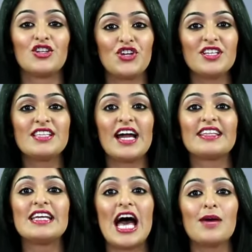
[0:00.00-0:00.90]
Just that
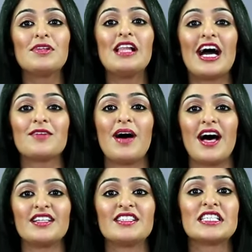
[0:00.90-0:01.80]
the Apple
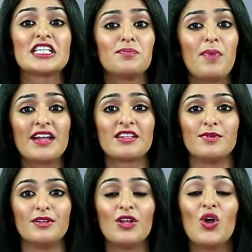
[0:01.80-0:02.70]
iPad is
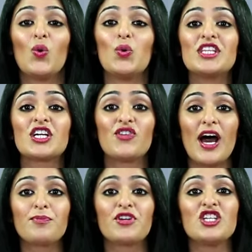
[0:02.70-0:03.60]
incompatible with the
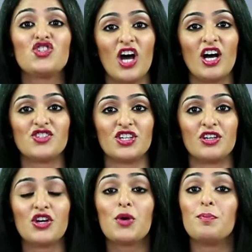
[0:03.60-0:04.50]
Crabtree
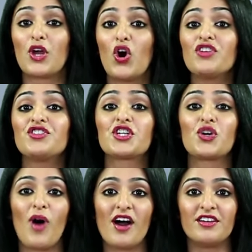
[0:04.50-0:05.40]
charger because it
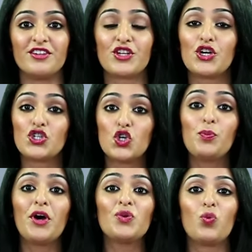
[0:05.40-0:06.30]
requires two
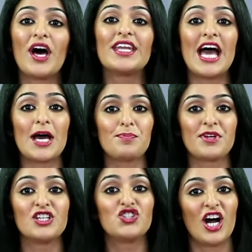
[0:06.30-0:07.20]
point one
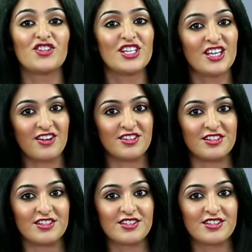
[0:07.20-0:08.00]
ampere charging current.